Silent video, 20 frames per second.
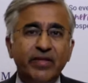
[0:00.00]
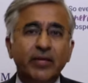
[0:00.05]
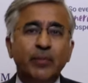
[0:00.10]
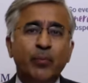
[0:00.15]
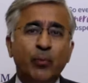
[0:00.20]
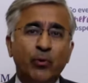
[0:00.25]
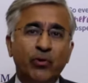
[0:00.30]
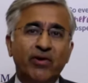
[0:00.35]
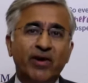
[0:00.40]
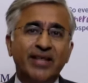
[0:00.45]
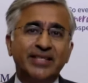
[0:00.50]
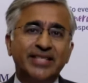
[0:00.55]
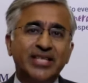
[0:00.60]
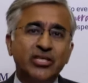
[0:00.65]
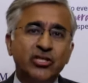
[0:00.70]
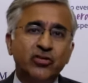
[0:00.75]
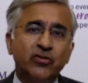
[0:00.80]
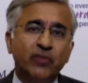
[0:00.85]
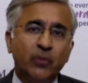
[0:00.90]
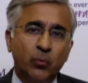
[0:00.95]
the
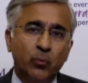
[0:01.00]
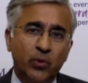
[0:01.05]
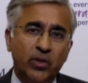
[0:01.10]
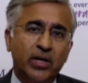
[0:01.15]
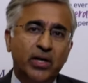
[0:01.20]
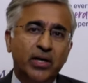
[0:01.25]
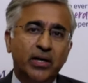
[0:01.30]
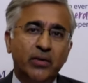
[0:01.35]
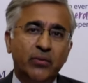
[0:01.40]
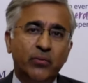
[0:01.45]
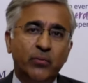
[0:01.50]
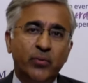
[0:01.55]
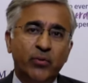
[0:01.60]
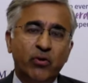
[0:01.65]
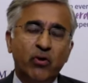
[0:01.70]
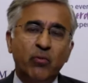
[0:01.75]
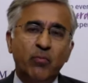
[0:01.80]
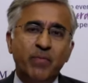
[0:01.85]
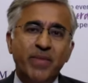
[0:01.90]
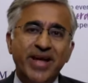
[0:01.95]
polarization of the world, we've
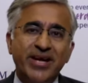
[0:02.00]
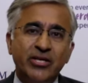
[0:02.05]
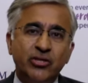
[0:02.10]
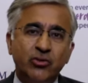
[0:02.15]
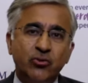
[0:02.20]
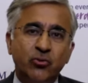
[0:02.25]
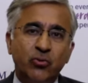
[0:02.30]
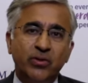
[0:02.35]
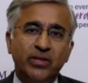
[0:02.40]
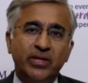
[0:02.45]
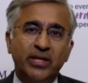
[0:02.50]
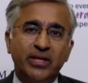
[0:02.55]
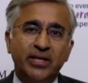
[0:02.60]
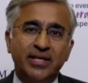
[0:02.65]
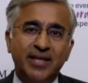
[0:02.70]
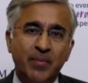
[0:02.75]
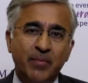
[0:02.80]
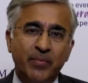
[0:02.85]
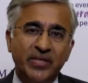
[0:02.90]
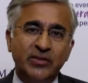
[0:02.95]
got to make sure that
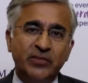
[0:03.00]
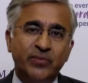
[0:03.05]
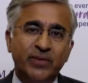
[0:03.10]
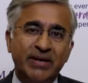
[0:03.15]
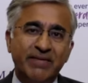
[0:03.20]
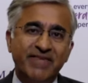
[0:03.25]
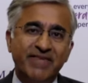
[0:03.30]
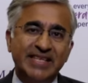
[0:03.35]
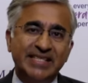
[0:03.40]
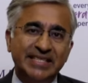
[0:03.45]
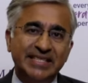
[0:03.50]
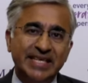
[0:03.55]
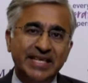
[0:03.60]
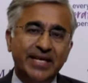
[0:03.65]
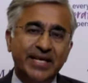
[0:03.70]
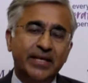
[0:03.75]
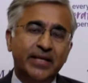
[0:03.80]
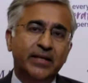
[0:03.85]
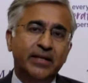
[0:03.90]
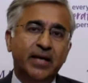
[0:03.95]
companies we're investing
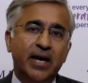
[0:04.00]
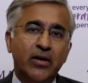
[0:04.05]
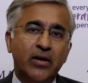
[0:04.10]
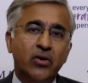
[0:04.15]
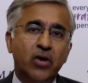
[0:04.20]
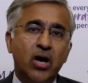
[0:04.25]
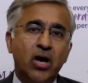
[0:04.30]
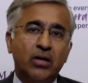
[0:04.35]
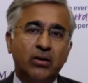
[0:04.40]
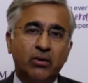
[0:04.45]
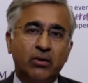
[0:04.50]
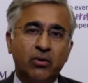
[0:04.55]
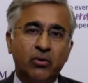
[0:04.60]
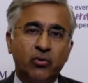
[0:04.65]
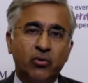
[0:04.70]
in are not